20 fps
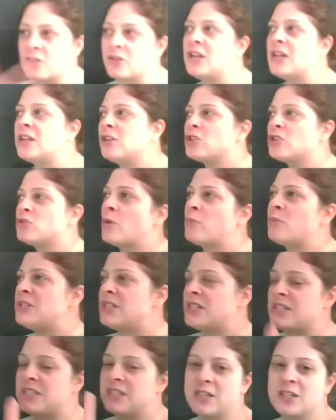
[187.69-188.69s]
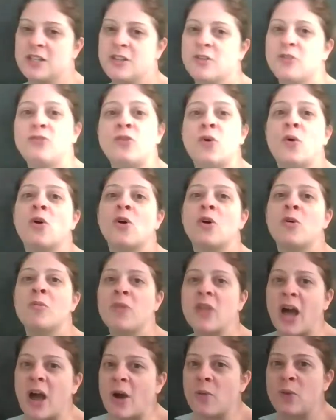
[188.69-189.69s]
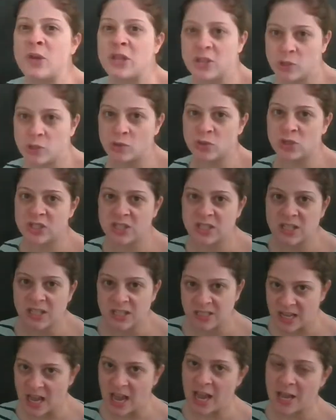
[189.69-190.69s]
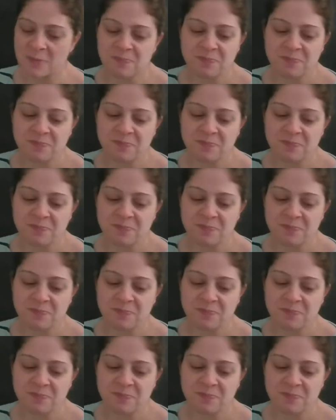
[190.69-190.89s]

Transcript: English represents the form that we use today.